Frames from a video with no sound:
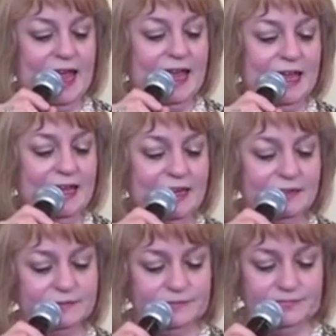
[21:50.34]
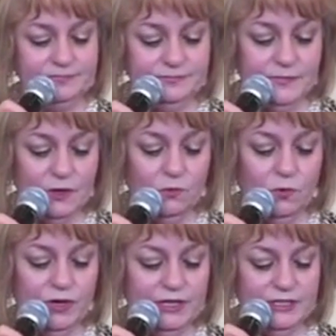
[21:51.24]
He
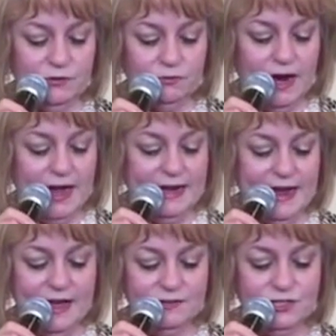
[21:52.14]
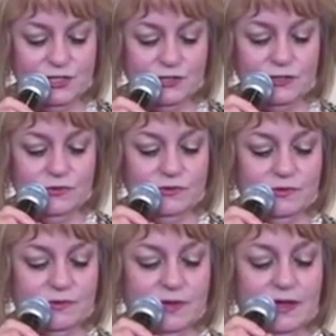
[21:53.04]
would ride out to
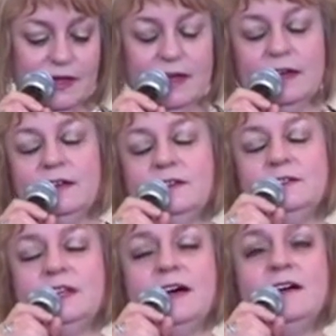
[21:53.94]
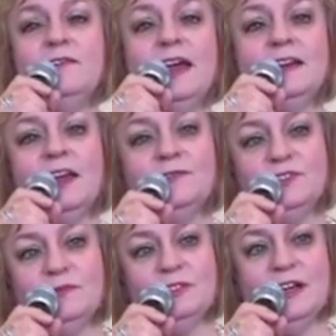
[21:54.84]
Dove and
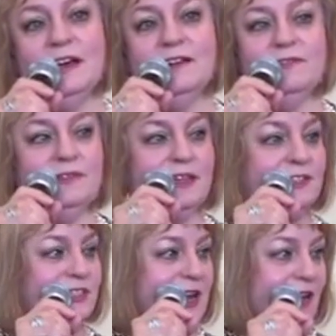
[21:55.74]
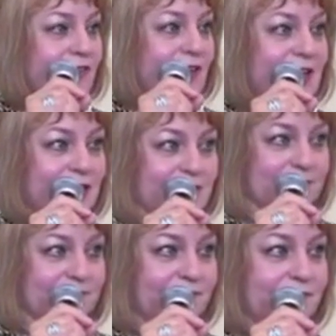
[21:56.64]
Lonesome Dove in Southlake,
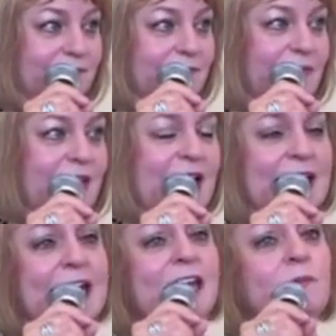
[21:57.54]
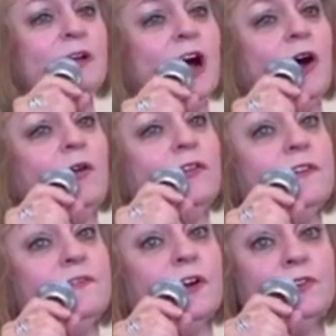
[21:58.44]
and he would hold
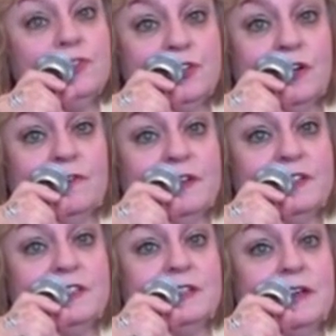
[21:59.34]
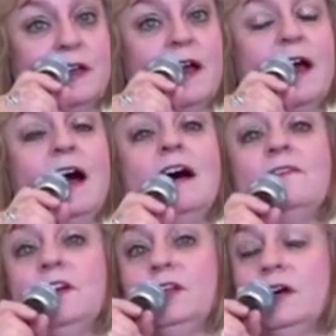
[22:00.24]
the first service
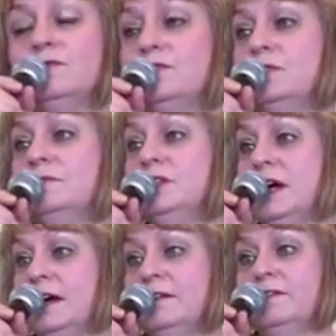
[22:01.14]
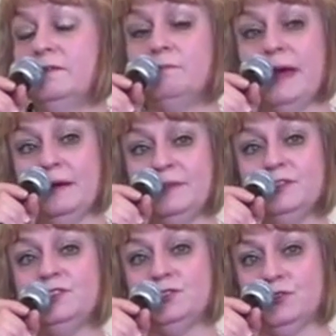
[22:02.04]
of the Lonesome Dove
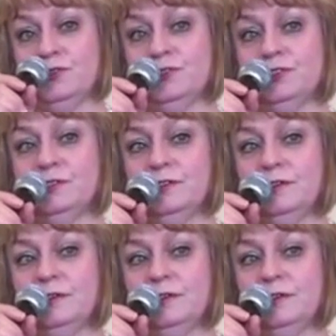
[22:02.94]
Baptist Church,